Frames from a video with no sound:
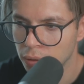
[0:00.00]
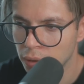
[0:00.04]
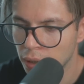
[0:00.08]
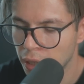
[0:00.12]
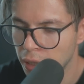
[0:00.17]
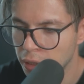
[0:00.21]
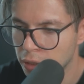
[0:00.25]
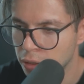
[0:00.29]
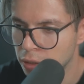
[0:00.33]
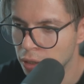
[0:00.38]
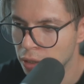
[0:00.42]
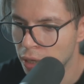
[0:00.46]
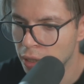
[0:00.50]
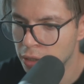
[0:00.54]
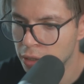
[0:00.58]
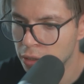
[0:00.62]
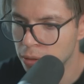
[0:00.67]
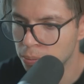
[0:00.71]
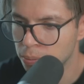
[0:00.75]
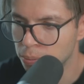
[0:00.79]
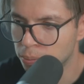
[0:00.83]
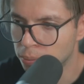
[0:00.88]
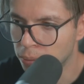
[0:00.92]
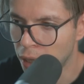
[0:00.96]

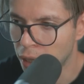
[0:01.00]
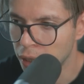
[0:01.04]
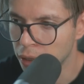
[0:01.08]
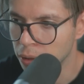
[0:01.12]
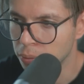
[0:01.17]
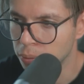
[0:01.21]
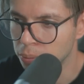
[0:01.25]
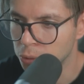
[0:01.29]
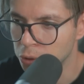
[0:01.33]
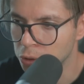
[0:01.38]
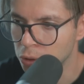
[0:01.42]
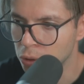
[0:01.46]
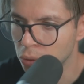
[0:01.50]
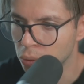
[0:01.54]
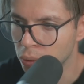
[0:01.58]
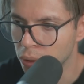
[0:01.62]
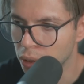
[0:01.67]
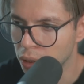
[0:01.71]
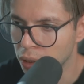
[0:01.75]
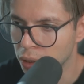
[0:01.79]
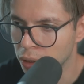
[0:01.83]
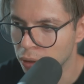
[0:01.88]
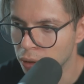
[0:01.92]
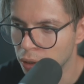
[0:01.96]
It's
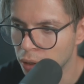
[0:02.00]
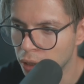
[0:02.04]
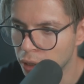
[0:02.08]
mind-blowing.